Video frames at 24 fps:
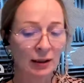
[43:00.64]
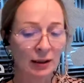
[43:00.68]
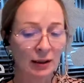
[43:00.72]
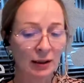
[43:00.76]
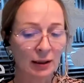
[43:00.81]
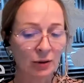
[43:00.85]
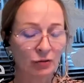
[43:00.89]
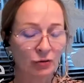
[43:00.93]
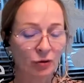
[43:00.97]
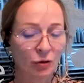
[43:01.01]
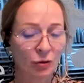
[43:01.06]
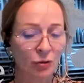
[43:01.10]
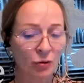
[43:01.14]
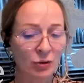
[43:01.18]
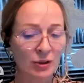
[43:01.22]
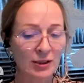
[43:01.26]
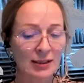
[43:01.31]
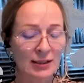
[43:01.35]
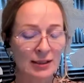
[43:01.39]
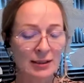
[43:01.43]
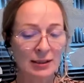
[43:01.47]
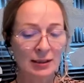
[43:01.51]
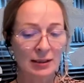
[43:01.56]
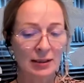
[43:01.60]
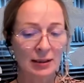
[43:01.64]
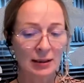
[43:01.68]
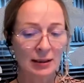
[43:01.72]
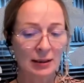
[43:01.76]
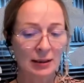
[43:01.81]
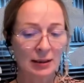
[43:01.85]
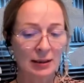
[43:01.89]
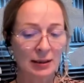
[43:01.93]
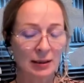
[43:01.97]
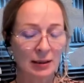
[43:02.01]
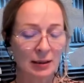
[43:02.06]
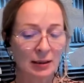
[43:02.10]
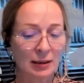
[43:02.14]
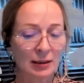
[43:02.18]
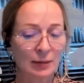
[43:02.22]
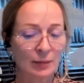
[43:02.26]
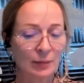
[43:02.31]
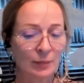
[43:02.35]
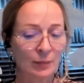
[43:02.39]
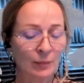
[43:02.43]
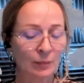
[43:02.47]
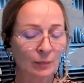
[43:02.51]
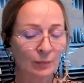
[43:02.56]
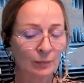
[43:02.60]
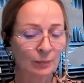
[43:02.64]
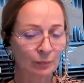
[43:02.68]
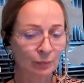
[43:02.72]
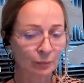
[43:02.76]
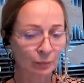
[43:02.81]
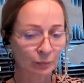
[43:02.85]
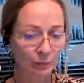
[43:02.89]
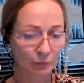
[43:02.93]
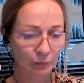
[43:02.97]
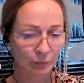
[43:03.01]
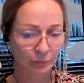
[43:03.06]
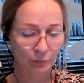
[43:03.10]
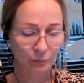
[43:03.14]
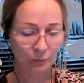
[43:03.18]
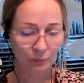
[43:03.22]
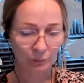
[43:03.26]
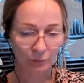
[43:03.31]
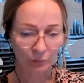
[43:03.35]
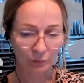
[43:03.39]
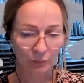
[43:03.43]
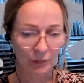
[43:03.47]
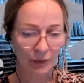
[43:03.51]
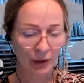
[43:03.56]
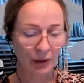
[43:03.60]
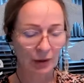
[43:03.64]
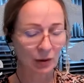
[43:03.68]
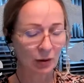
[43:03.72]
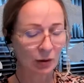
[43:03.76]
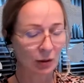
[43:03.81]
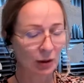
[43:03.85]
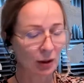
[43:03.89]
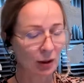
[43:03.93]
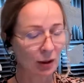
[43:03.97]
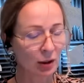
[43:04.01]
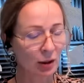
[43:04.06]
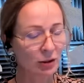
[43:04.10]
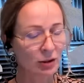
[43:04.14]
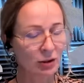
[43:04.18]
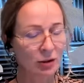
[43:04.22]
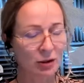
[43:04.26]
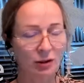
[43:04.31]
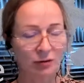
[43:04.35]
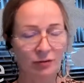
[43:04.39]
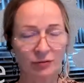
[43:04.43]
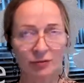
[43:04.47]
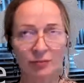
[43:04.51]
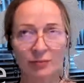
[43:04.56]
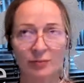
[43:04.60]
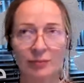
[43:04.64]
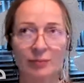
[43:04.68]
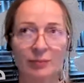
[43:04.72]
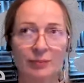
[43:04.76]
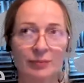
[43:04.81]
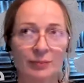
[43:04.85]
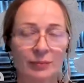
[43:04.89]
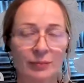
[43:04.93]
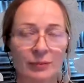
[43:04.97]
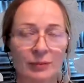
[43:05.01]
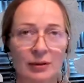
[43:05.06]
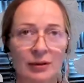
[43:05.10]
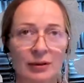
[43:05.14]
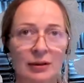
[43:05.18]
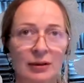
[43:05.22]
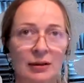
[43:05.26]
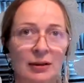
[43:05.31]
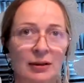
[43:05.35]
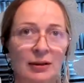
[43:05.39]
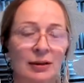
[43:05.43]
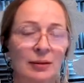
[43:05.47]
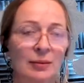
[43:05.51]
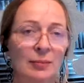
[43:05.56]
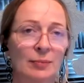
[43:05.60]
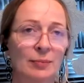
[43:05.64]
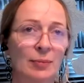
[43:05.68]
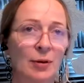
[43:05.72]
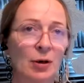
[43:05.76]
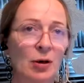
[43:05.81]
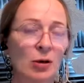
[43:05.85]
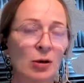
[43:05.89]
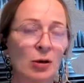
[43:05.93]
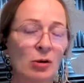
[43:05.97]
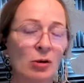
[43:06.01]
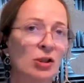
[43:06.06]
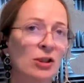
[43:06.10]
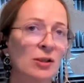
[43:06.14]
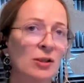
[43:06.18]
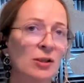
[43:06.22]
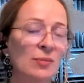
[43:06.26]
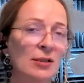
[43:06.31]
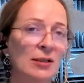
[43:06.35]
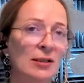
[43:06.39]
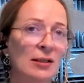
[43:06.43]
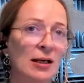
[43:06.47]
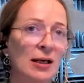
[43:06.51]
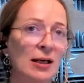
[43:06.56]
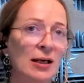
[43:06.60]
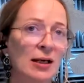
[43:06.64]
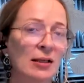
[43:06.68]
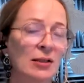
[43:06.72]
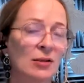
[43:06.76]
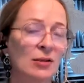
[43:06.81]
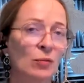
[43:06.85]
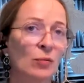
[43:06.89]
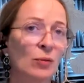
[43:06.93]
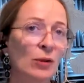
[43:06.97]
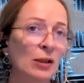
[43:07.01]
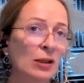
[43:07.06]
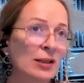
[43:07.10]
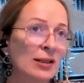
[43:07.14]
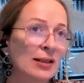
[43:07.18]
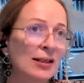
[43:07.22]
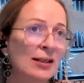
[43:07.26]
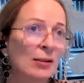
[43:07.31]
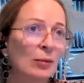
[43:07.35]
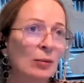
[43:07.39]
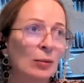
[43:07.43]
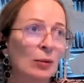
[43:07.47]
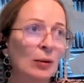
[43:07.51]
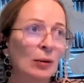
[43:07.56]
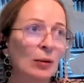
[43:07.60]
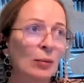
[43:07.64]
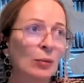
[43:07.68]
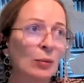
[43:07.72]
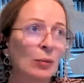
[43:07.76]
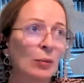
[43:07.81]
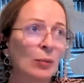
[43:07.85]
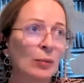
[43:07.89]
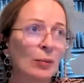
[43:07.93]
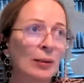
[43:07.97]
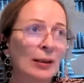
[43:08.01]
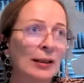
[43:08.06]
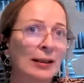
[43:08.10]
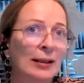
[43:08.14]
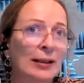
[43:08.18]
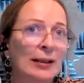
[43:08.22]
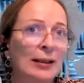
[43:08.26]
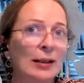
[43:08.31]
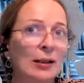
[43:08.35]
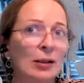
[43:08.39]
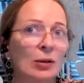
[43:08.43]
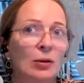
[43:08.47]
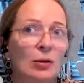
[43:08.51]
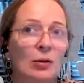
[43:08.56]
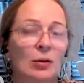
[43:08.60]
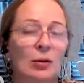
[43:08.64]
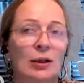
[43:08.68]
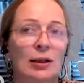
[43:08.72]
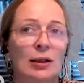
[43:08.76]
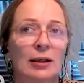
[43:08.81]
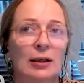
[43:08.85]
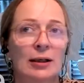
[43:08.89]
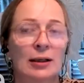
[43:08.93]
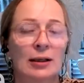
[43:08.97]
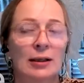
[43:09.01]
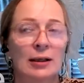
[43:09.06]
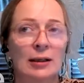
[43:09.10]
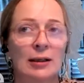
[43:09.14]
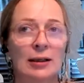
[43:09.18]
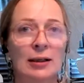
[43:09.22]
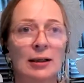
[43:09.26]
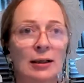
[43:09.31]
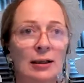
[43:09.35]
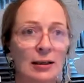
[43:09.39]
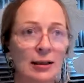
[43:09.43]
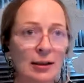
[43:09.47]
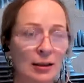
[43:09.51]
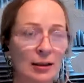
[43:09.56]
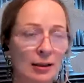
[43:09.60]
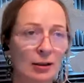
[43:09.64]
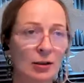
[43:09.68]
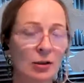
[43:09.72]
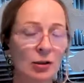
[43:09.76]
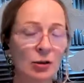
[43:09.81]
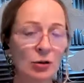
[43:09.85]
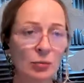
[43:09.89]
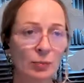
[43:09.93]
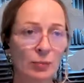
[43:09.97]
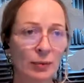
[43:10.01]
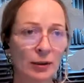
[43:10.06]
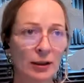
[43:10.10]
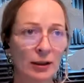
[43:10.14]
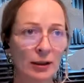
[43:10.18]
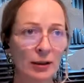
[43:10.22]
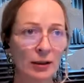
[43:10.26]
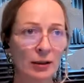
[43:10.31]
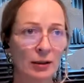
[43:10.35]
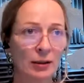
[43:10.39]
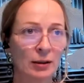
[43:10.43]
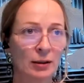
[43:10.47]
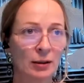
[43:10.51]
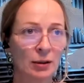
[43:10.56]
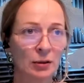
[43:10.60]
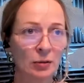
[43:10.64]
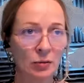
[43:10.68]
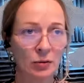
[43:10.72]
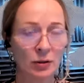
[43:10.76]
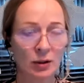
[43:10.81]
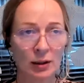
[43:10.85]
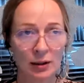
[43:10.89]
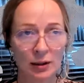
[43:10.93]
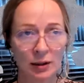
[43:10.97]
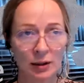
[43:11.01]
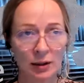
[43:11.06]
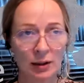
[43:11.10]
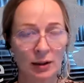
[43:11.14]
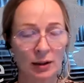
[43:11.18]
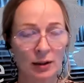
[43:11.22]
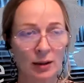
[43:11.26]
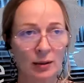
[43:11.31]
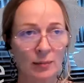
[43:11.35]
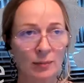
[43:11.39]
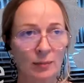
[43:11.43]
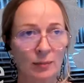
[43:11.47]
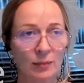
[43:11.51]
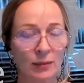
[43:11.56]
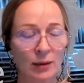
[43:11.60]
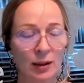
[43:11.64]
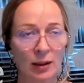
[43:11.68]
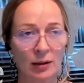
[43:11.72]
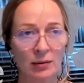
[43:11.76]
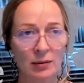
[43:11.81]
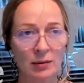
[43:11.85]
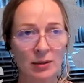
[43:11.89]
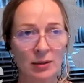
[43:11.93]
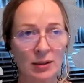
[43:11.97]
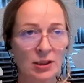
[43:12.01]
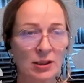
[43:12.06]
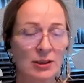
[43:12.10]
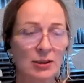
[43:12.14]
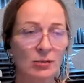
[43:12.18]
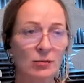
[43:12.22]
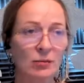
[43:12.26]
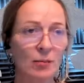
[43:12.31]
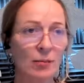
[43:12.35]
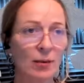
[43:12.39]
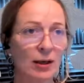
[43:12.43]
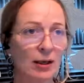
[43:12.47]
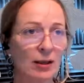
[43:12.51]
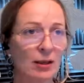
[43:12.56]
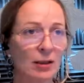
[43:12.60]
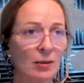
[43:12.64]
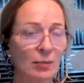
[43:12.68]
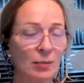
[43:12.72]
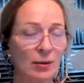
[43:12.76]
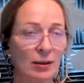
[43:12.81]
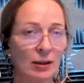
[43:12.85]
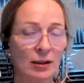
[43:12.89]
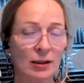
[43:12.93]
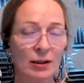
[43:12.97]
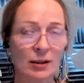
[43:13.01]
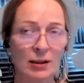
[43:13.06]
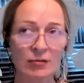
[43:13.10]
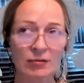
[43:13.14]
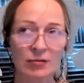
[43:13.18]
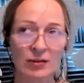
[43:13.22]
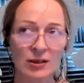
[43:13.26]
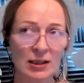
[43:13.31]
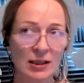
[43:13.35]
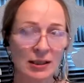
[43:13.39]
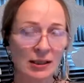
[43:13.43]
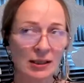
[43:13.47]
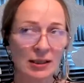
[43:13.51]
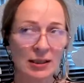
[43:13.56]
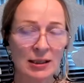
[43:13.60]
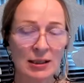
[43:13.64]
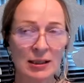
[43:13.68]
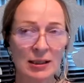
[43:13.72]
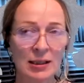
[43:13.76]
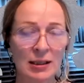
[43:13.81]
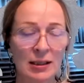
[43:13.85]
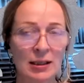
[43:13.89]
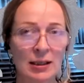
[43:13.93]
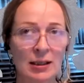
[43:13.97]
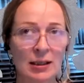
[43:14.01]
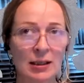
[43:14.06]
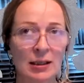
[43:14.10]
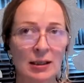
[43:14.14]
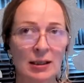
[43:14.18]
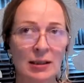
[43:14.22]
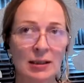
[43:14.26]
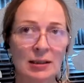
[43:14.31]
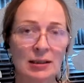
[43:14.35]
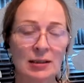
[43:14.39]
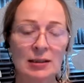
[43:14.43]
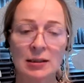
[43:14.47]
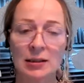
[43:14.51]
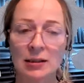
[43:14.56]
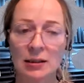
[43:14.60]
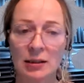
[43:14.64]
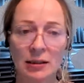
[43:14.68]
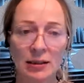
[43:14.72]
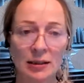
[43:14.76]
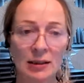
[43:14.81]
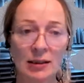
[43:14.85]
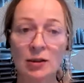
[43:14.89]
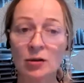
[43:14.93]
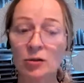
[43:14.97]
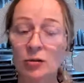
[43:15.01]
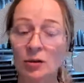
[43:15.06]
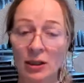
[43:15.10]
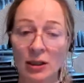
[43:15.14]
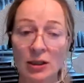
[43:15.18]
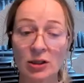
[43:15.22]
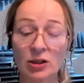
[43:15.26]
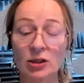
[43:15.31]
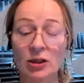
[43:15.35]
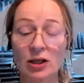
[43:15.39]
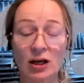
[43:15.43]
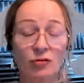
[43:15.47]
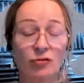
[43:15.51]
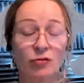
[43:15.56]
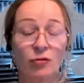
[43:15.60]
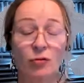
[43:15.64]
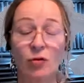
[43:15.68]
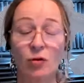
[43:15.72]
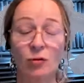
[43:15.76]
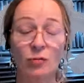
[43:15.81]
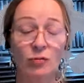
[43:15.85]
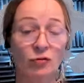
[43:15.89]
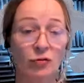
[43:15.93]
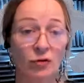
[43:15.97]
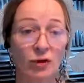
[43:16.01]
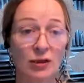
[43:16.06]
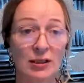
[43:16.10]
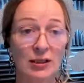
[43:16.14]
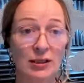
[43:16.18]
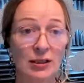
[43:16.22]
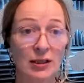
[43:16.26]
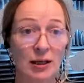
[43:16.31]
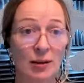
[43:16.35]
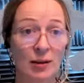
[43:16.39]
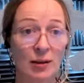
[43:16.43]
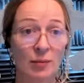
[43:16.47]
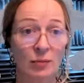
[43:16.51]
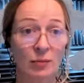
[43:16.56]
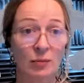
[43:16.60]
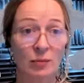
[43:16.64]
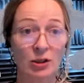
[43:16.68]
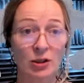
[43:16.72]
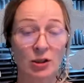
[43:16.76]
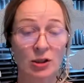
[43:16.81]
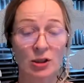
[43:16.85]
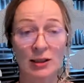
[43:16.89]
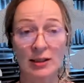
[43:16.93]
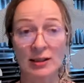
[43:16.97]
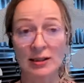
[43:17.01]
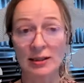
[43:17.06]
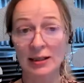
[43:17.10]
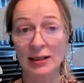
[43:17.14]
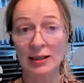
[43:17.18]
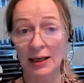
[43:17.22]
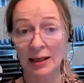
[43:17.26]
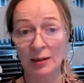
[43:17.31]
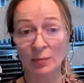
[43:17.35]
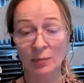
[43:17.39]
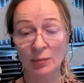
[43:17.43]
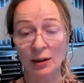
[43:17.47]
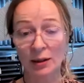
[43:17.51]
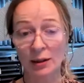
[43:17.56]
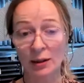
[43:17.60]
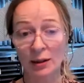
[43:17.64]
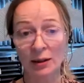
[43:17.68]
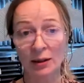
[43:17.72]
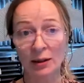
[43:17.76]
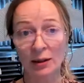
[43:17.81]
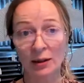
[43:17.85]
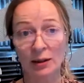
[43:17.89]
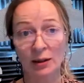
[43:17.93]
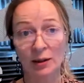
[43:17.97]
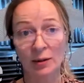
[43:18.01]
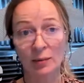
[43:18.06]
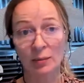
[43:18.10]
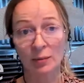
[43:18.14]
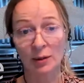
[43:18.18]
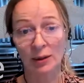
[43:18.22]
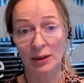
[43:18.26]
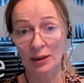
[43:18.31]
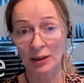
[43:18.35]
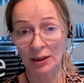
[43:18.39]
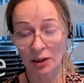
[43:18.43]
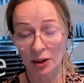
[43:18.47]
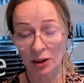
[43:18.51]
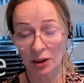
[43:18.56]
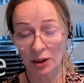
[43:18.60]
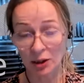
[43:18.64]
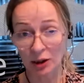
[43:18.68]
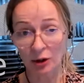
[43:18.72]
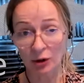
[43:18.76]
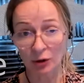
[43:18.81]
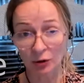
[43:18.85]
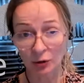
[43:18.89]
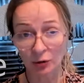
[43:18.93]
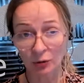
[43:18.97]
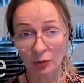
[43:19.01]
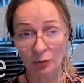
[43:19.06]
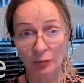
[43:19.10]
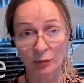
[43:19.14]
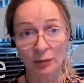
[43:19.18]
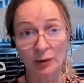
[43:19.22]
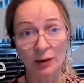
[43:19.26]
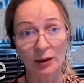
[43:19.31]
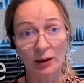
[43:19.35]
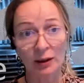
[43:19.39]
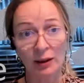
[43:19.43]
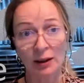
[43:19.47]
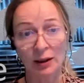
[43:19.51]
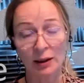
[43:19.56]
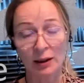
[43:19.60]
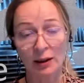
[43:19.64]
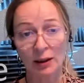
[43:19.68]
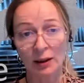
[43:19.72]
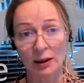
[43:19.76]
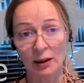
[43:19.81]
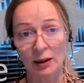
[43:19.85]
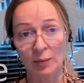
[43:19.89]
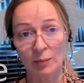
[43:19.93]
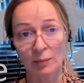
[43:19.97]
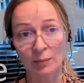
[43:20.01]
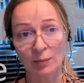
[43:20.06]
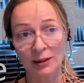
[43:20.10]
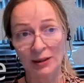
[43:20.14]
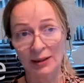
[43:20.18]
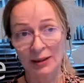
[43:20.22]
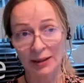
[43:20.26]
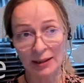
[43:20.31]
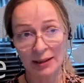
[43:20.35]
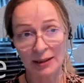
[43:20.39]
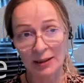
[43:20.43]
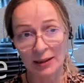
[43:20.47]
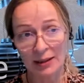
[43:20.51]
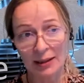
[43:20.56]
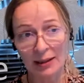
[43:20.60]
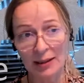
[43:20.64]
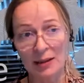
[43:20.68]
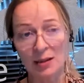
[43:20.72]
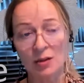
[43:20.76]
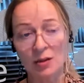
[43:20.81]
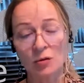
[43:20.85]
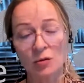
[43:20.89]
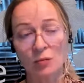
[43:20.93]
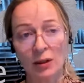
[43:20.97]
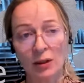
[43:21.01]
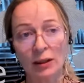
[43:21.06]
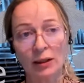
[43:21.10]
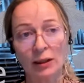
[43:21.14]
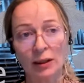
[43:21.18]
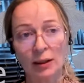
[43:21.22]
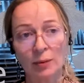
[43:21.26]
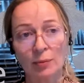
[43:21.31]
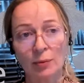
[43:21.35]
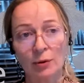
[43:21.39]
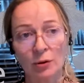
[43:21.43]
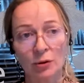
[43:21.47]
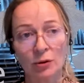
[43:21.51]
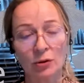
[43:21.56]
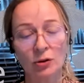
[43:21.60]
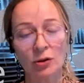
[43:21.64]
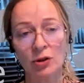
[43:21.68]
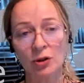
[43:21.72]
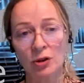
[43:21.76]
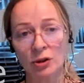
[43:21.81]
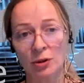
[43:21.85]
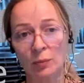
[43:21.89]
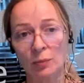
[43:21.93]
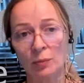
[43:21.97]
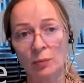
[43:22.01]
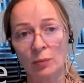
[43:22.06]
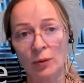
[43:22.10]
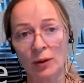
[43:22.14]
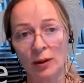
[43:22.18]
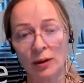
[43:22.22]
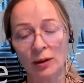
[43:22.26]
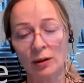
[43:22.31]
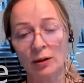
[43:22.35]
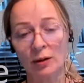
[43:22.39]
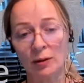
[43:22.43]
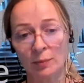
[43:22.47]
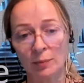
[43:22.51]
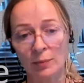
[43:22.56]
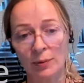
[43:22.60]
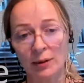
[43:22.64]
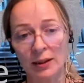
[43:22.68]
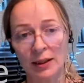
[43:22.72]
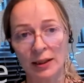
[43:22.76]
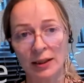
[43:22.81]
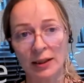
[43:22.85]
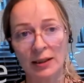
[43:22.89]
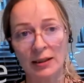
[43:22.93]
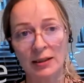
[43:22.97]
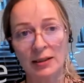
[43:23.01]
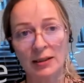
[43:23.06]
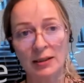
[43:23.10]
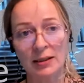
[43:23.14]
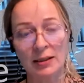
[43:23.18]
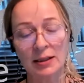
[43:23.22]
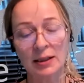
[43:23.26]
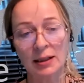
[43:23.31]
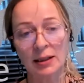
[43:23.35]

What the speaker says: of course, a lot of the partnerships that we deal here in the European Union, I was just reminded by the GIF-CT, is the EU Internet Forum, for example, which is led by DG Home, but it is really a partnership with companies